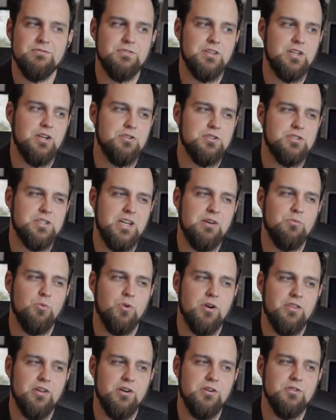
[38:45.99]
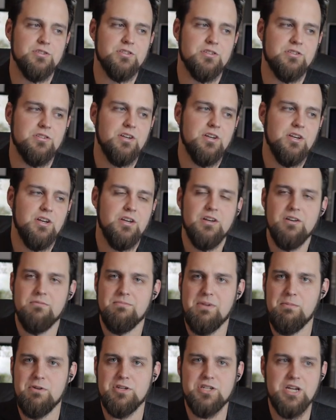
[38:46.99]
You know, just take one of those and
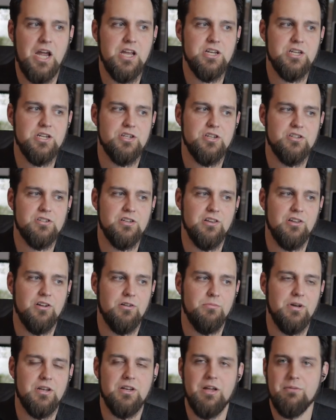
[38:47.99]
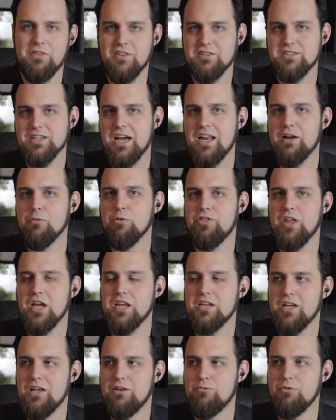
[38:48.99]
maybe change it just a little bit. I mean, that's kind of what
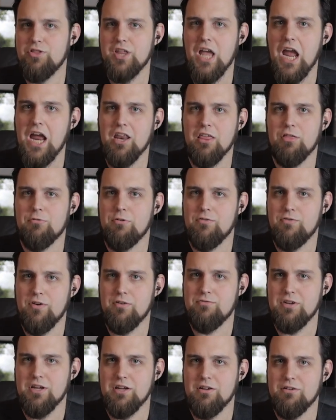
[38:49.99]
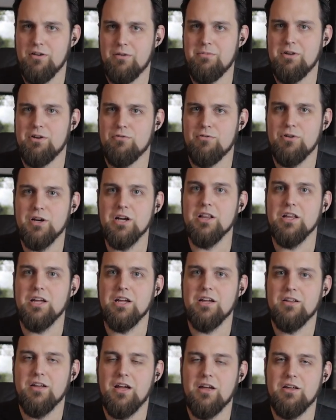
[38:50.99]
they did with the eighty-three fifty. I mean,
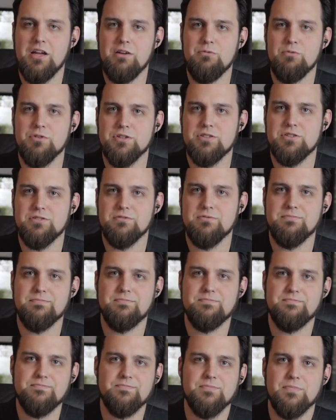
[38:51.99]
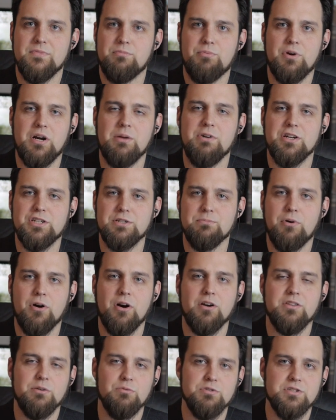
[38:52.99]
really, it, it was pretty much a
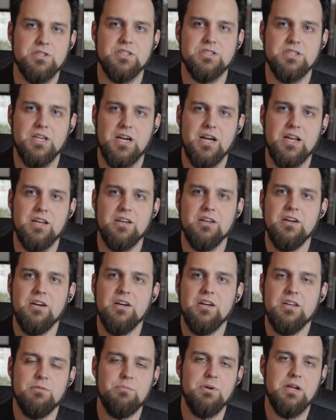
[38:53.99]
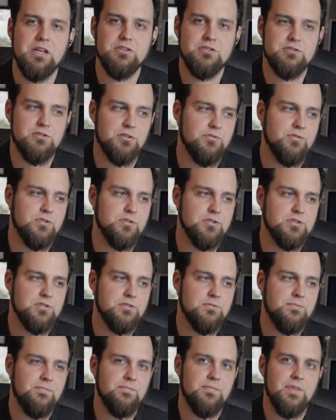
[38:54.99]
part that was designed to be in
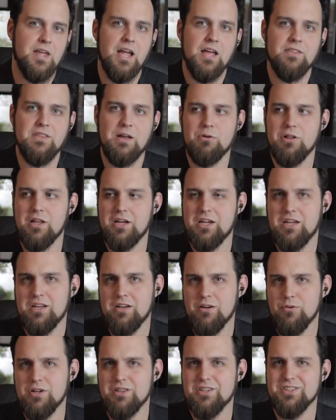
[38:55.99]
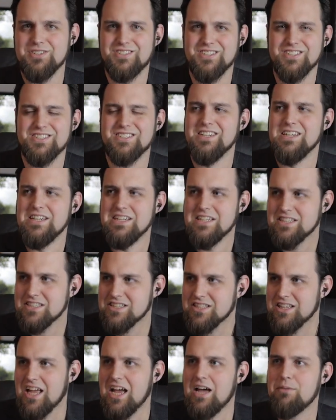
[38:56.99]
servers. And they were like, you know what, let's just
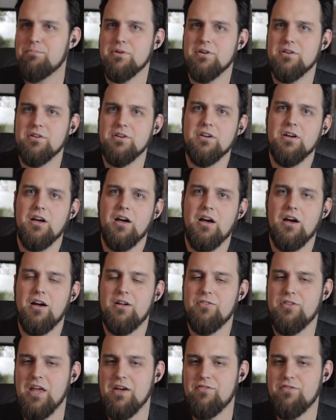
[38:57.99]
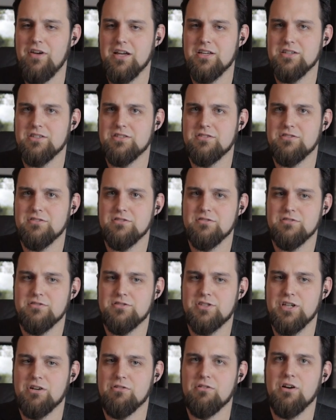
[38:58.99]
slap uh, the F X
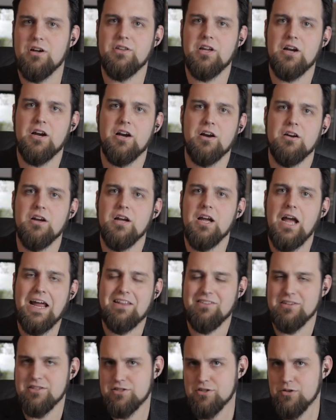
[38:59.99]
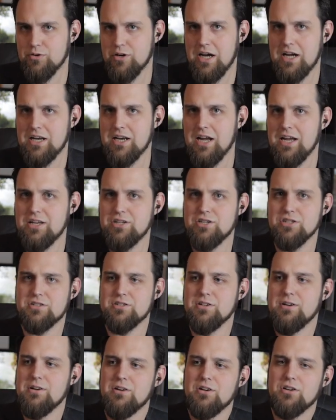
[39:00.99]
sticker on there, and let's go ahead and
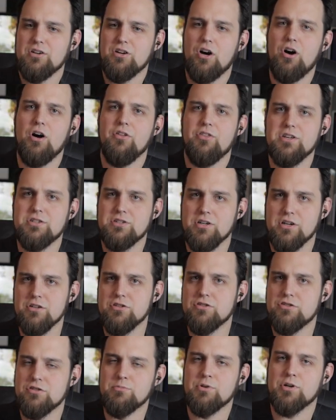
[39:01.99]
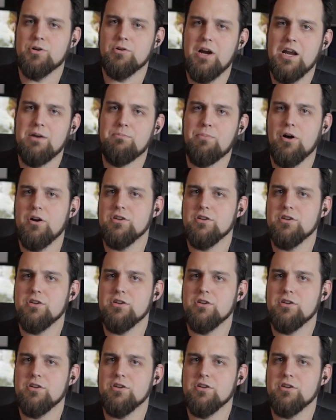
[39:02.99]
just call this a consumer grade